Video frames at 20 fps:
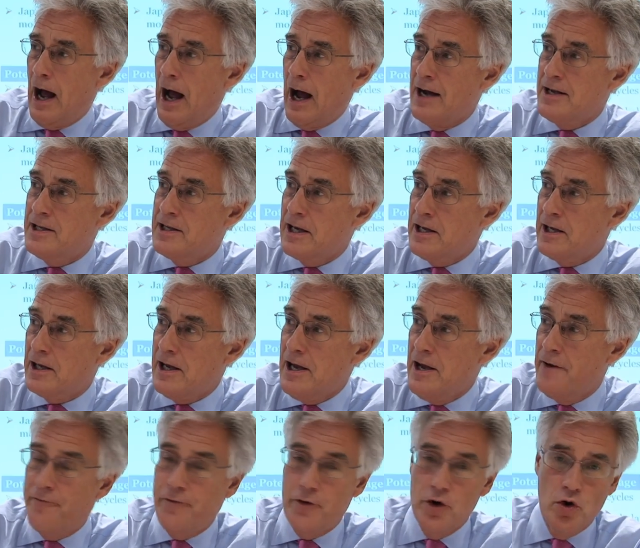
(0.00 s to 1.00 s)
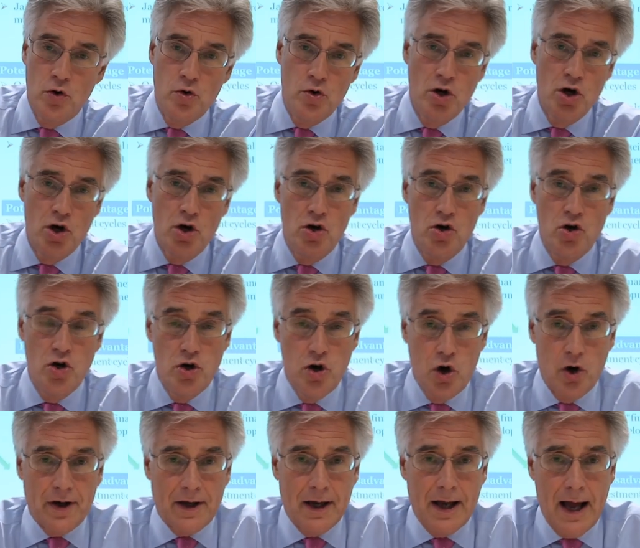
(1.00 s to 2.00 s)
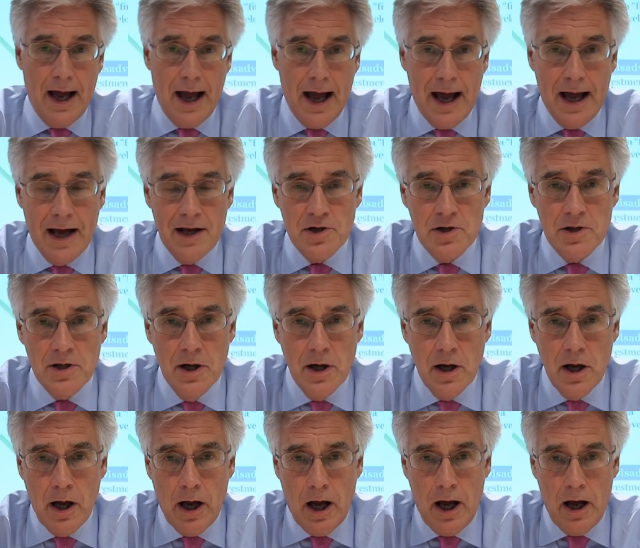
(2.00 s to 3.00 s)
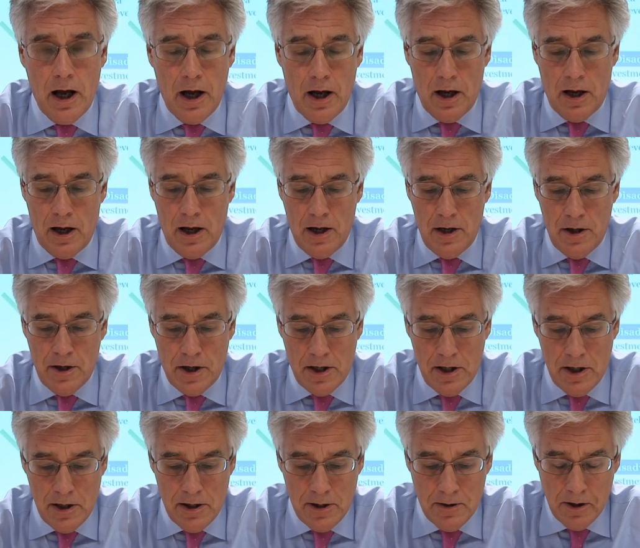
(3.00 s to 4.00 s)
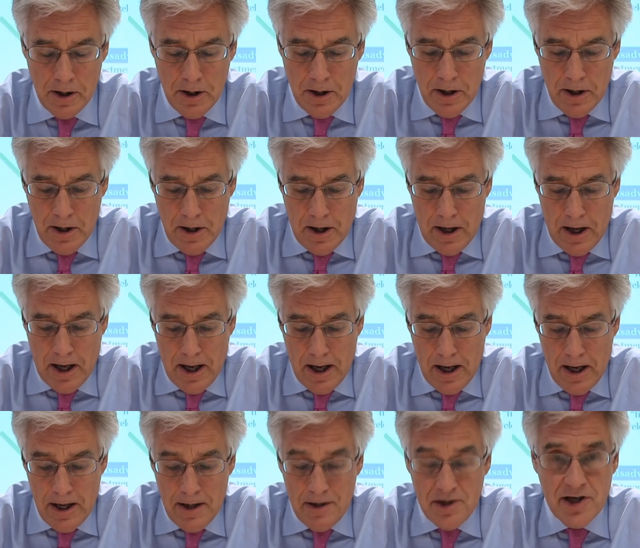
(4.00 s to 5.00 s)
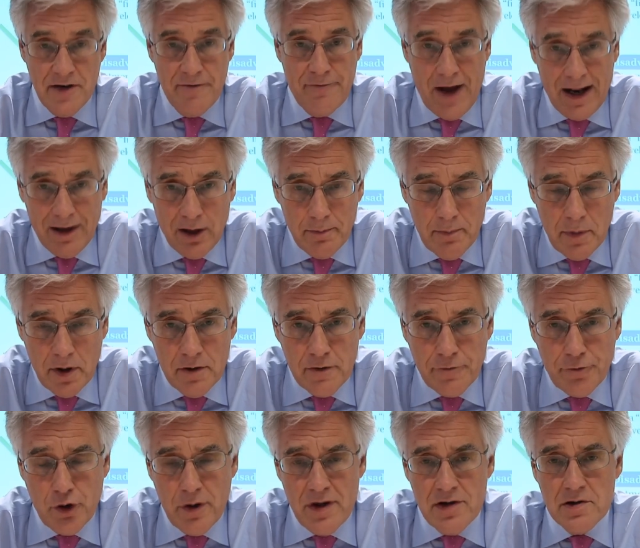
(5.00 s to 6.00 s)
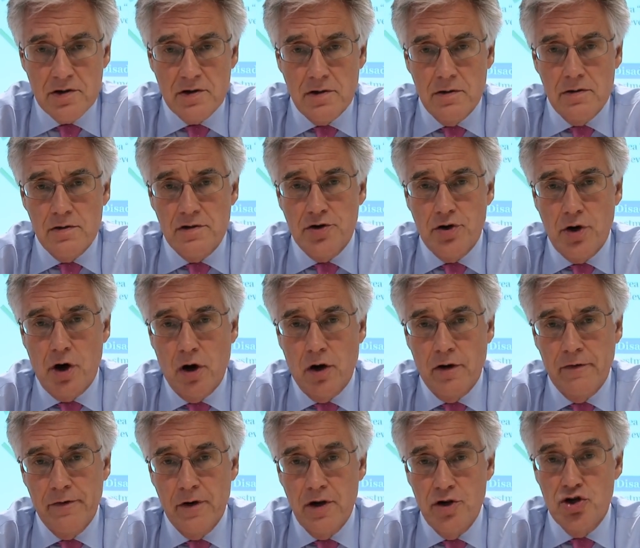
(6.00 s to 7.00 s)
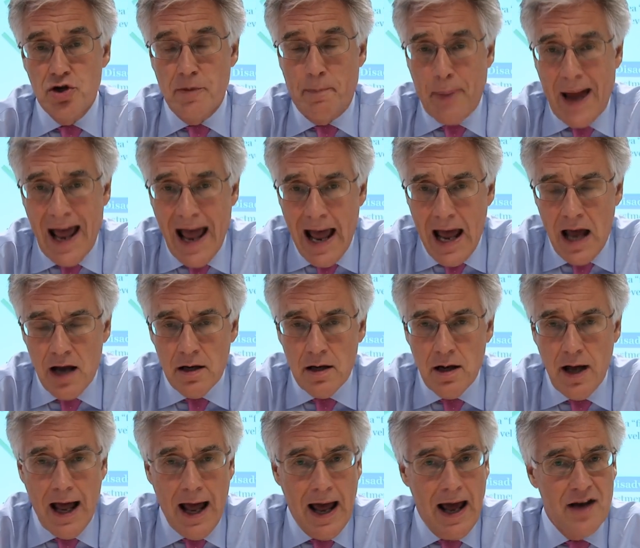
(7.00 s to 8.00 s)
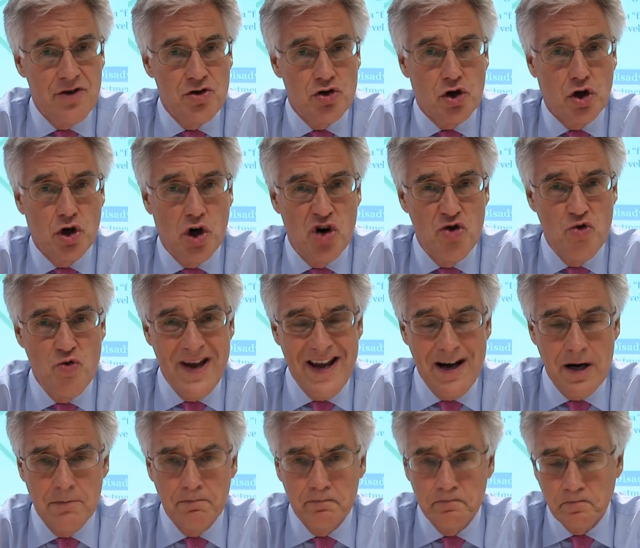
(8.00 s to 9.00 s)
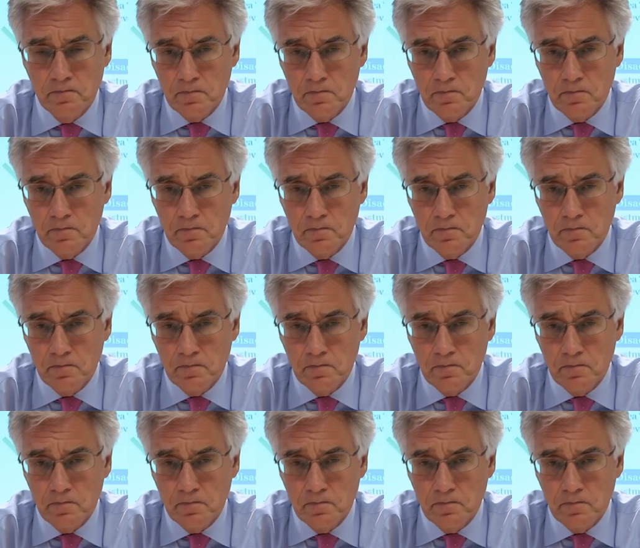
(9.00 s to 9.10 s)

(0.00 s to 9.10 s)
I think if you look at the development, for instance, of Japan and Korea